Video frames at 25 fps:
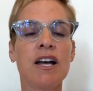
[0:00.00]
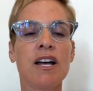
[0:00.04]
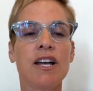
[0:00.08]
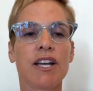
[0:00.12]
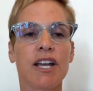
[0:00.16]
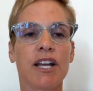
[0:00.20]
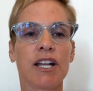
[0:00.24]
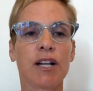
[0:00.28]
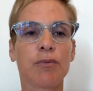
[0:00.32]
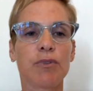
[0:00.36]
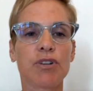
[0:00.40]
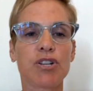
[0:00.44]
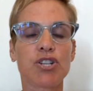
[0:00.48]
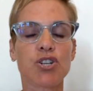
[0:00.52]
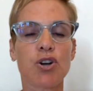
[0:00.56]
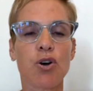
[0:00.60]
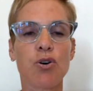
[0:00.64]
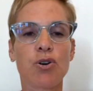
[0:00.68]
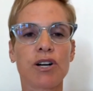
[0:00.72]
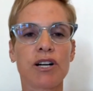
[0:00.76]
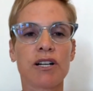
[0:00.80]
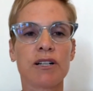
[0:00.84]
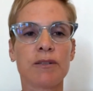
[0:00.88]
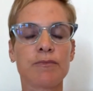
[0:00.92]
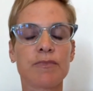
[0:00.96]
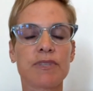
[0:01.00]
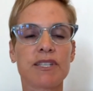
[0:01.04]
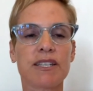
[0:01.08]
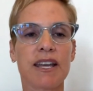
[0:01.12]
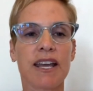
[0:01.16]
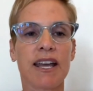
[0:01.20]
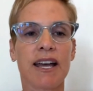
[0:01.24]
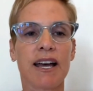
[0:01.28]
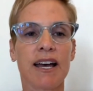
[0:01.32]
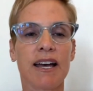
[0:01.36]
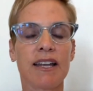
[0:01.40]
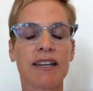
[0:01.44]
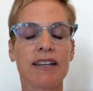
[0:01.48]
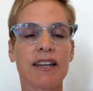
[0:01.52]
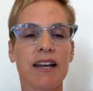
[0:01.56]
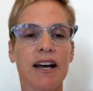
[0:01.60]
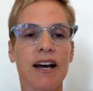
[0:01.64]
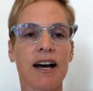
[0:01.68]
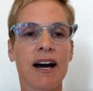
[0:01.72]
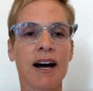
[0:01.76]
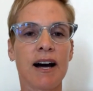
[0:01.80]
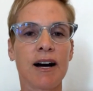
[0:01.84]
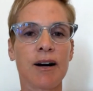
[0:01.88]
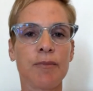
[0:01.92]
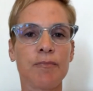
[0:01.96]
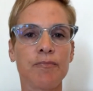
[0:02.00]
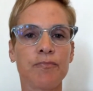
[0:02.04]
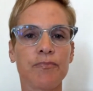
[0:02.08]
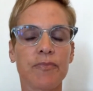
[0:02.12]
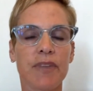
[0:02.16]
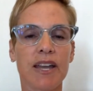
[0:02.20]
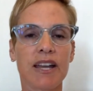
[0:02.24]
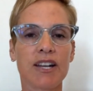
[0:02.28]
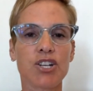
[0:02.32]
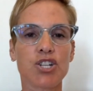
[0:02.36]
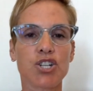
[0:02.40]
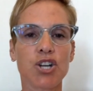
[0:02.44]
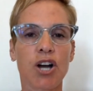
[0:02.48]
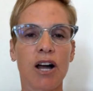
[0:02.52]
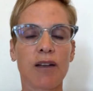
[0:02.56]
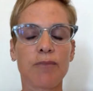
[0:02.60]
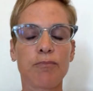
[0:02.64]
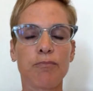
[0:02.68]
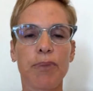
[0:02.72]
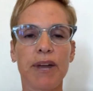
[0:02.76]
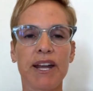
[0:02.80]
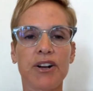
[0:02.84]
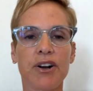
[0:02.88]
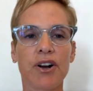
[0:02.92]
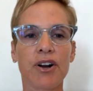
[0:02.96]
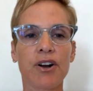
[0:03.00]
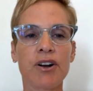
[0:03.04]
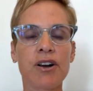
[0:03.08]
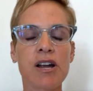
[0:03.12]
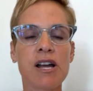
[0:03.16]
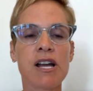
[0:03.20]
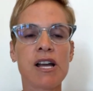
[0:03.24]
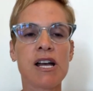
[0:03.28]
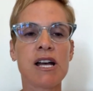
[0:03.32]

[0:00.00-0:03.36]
you know, with Jokums and John Bitter,